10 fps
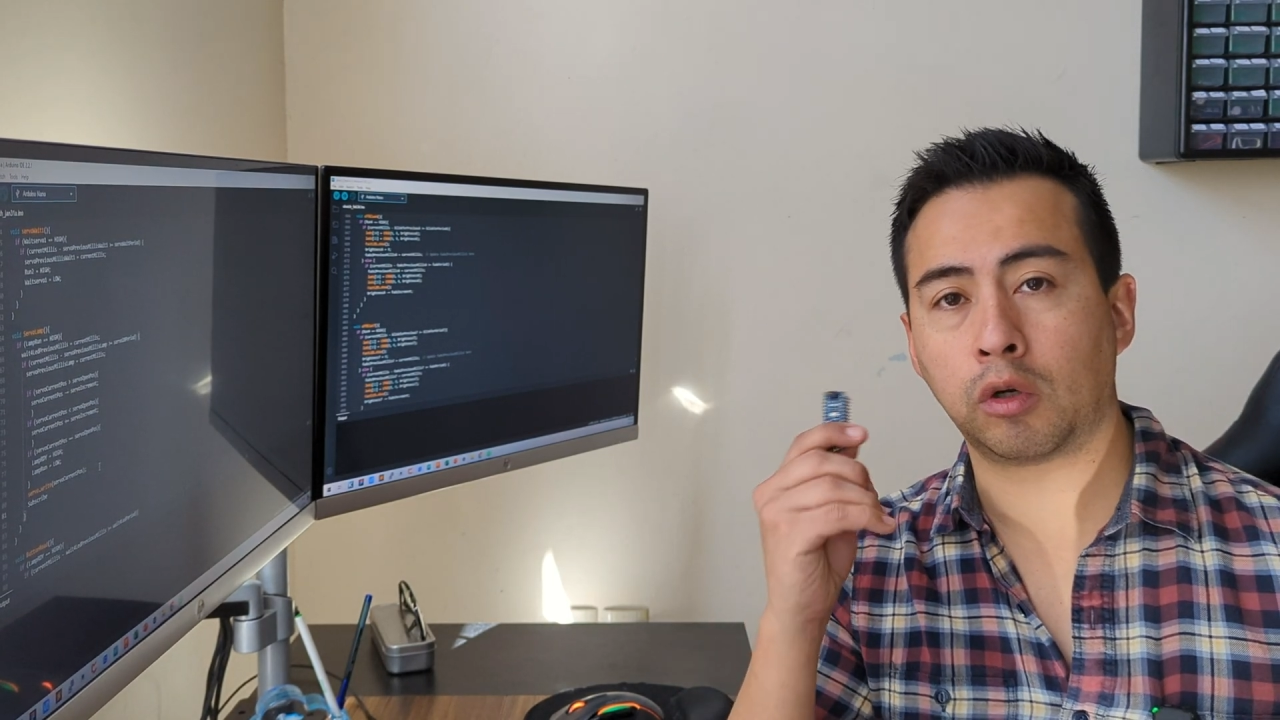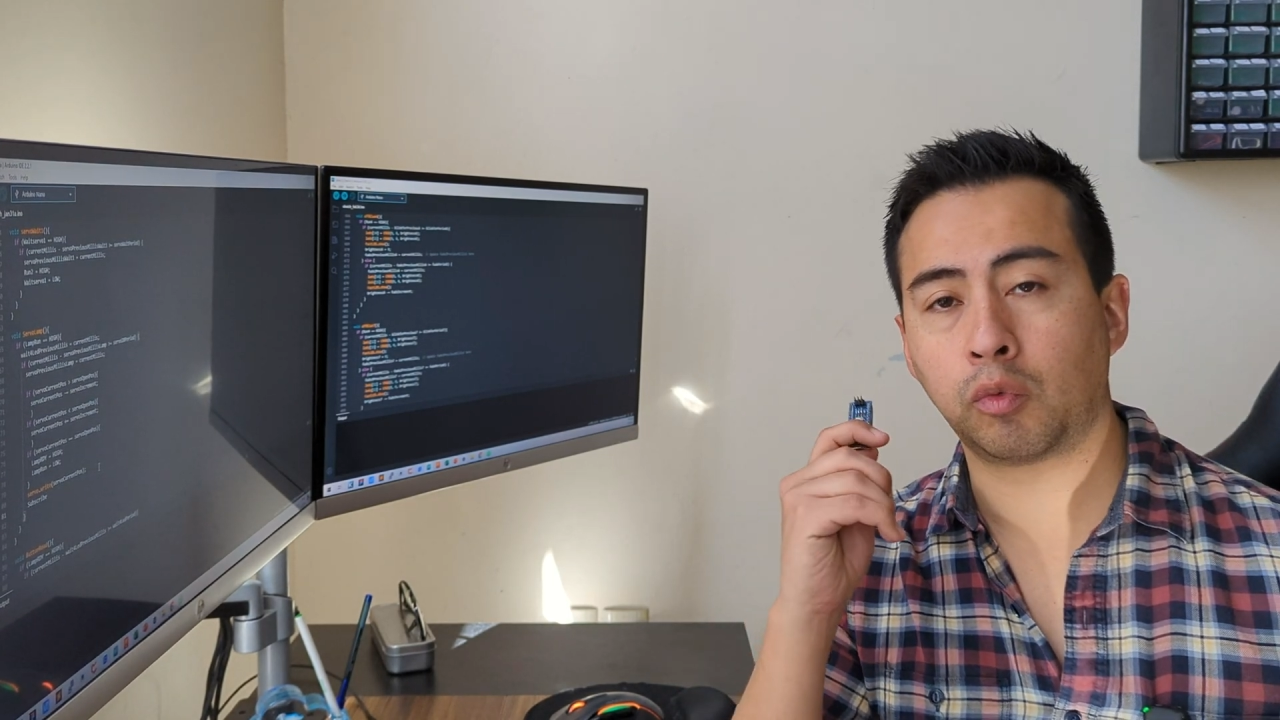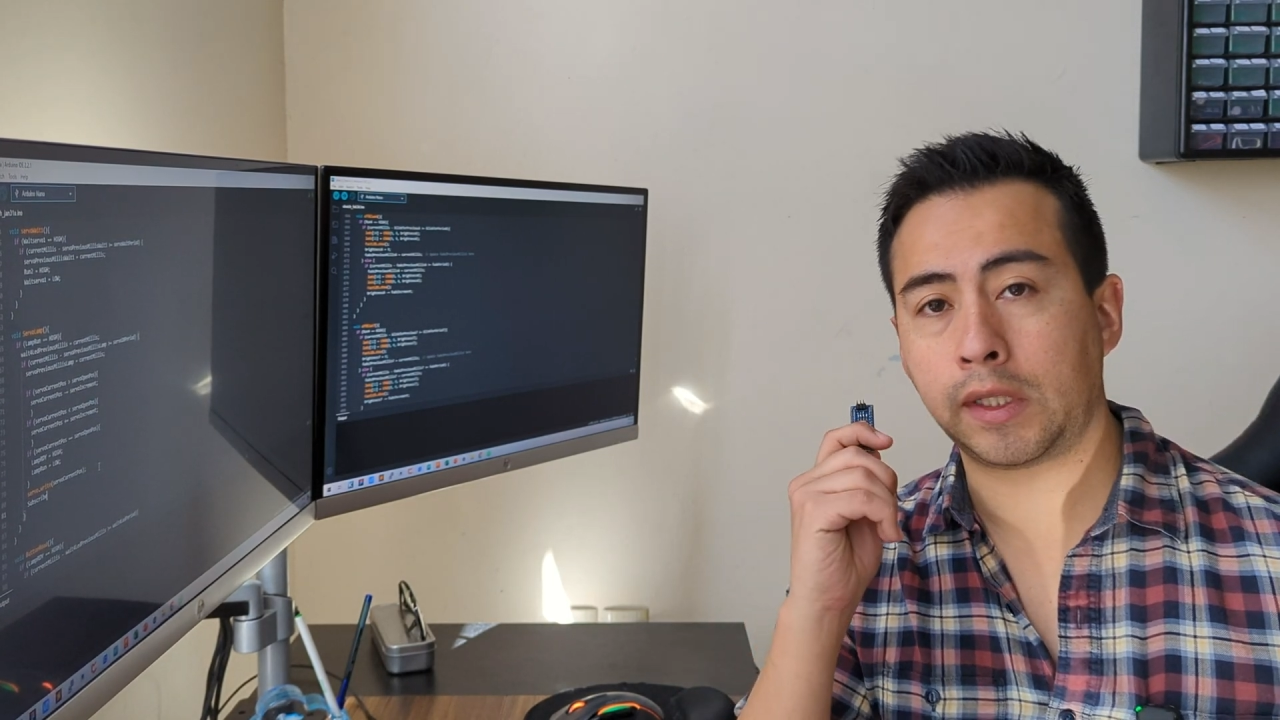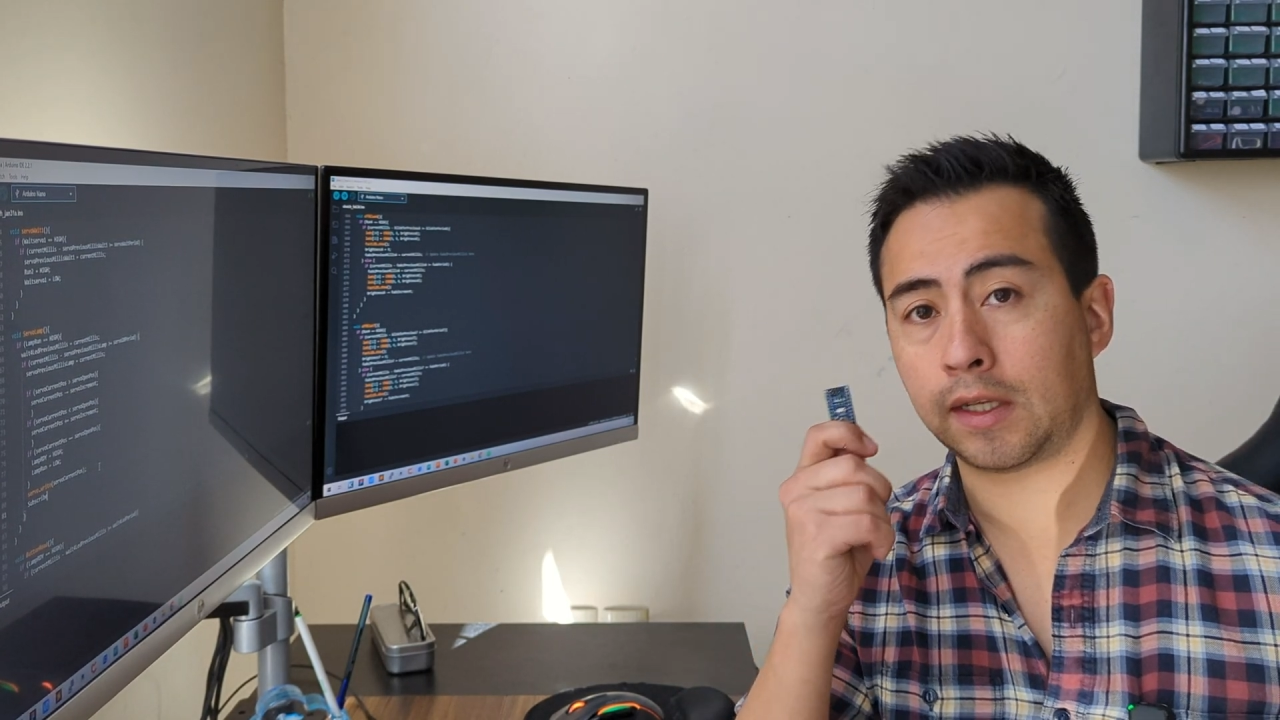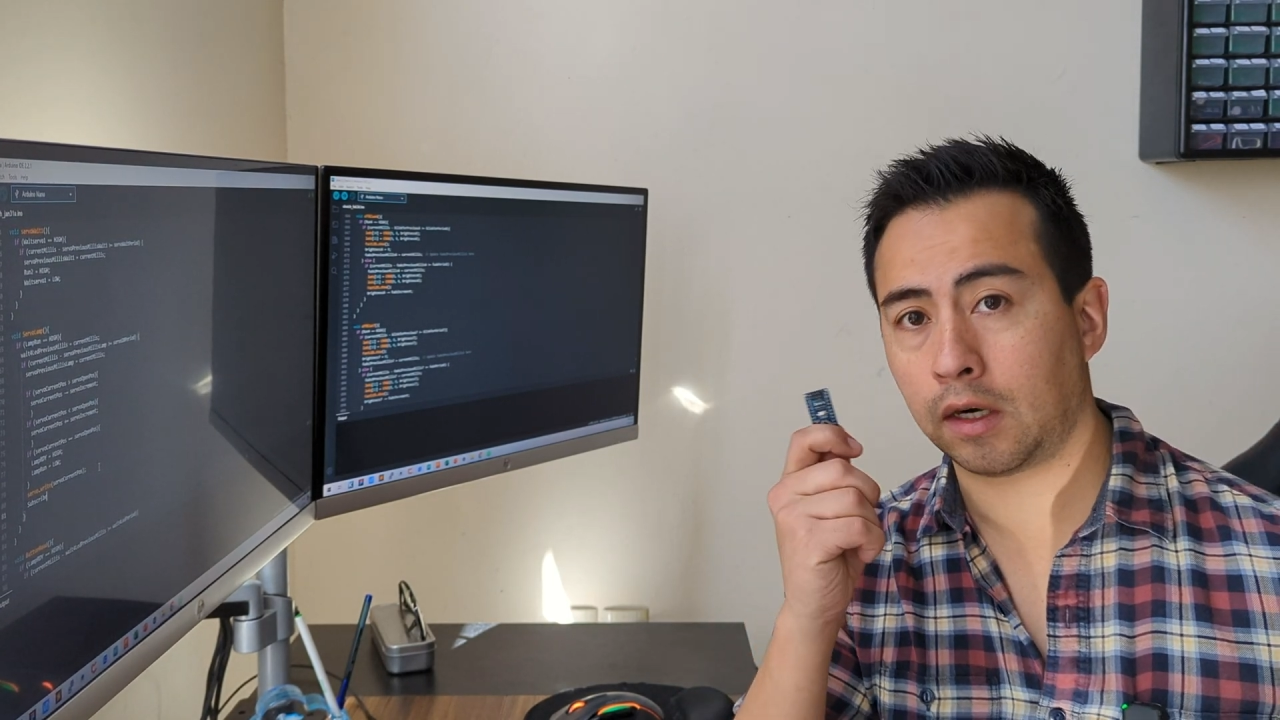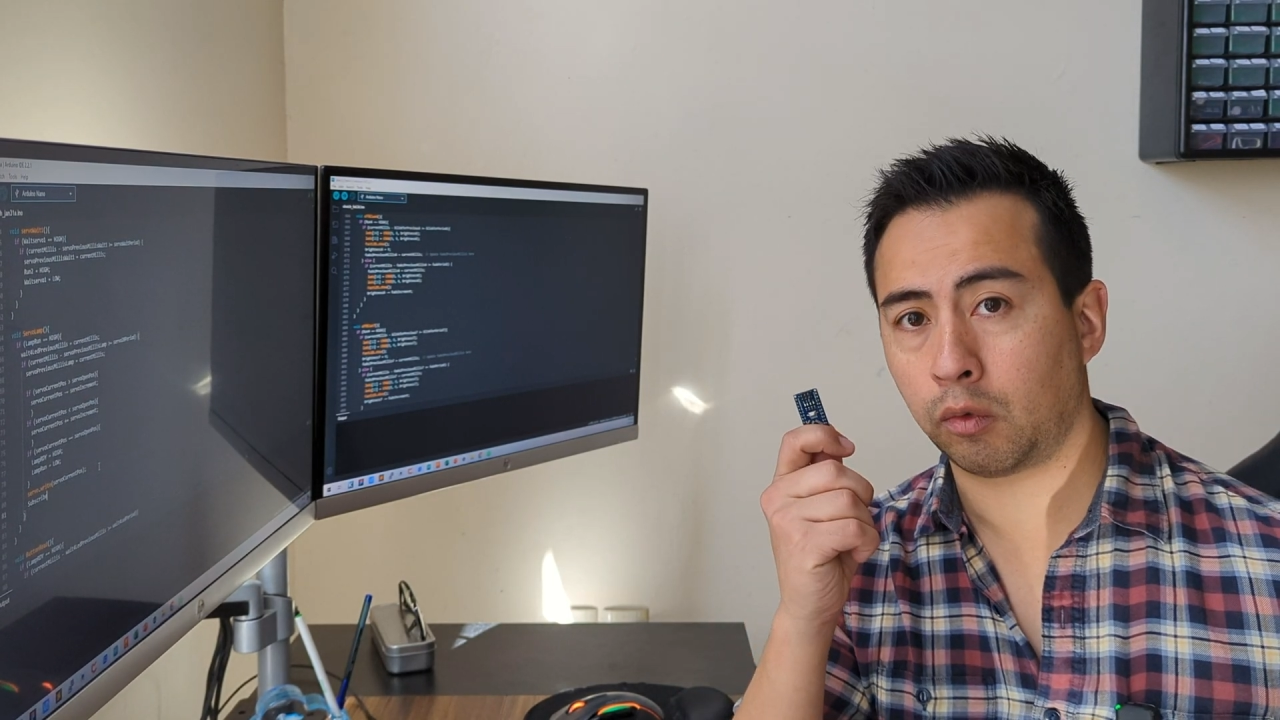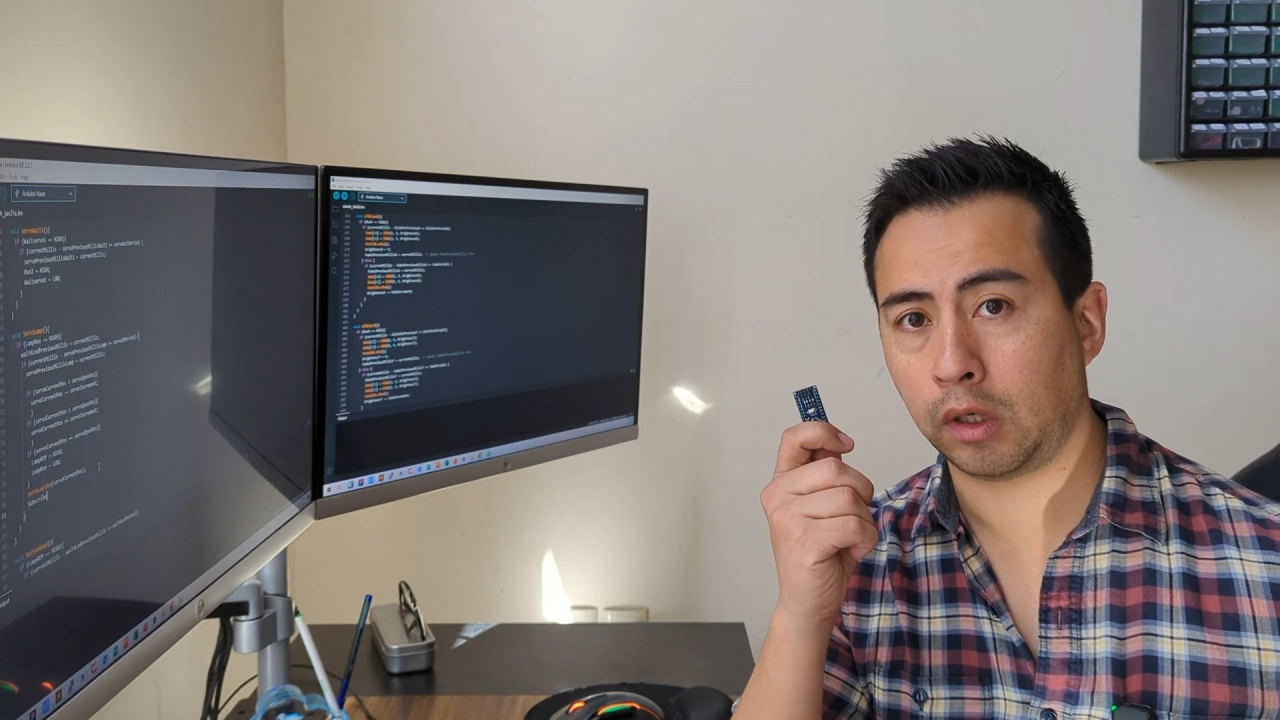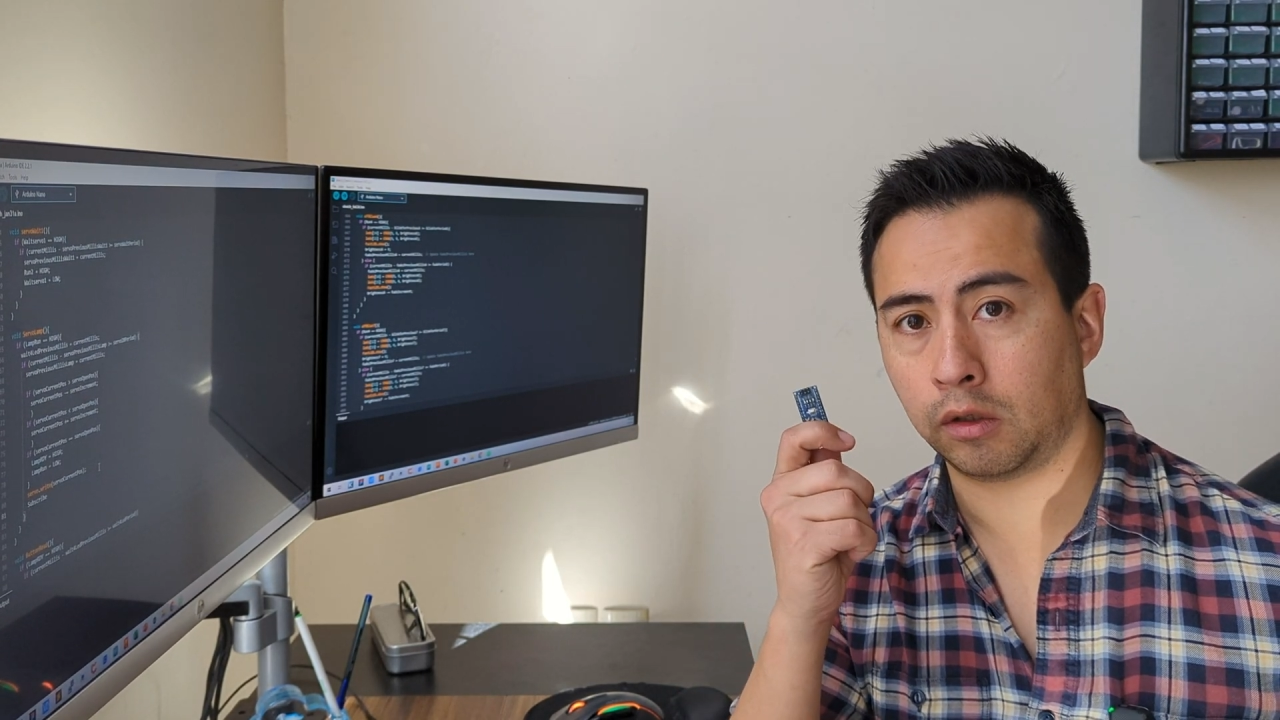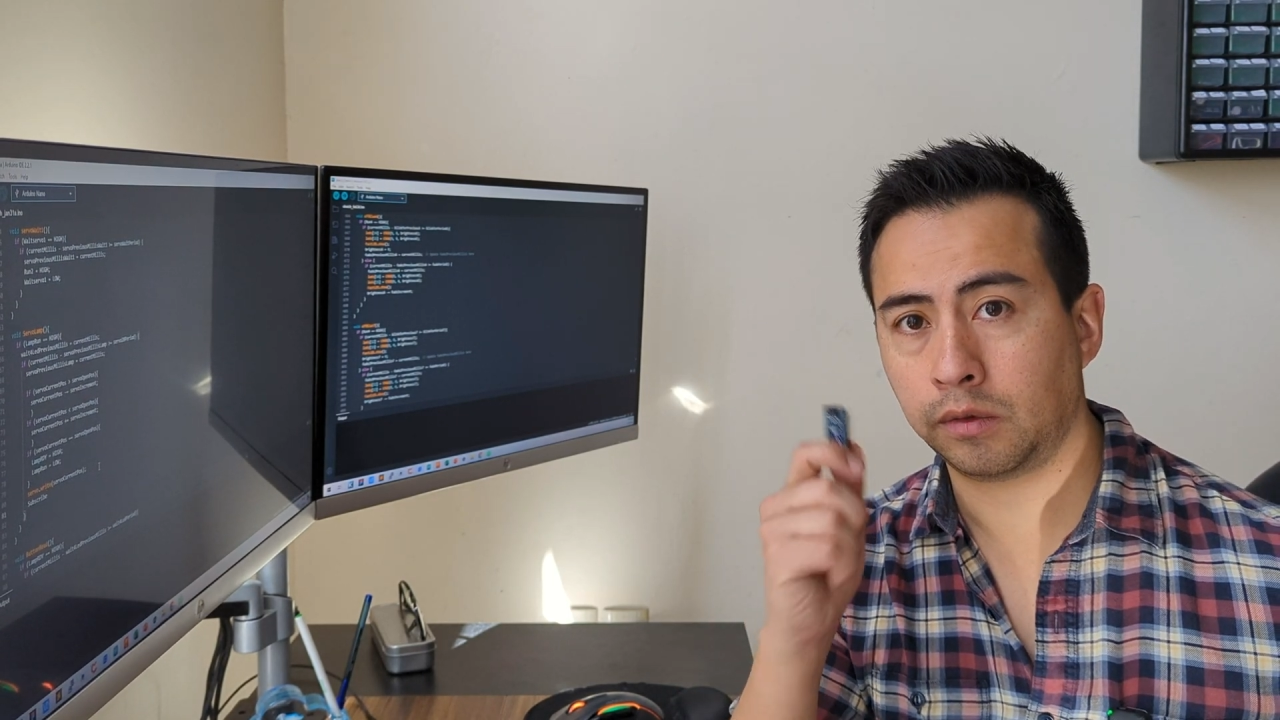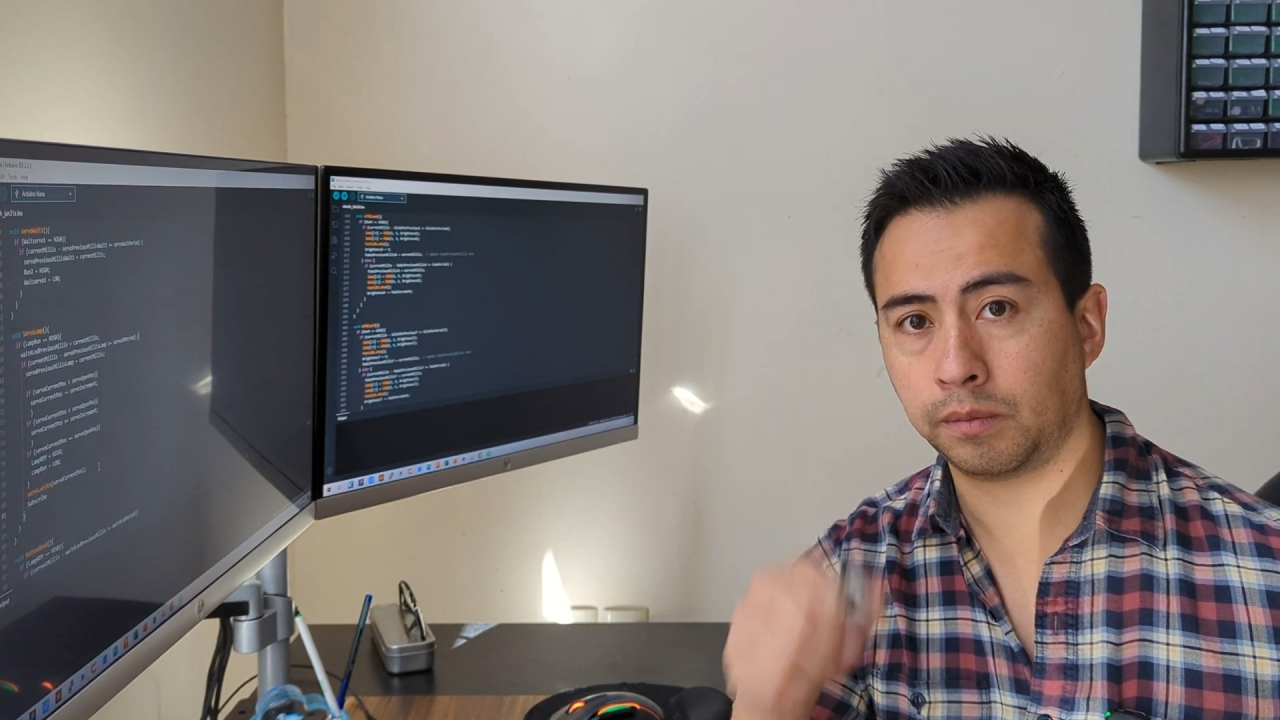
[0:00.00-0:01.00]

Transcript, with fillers: run with Arduino.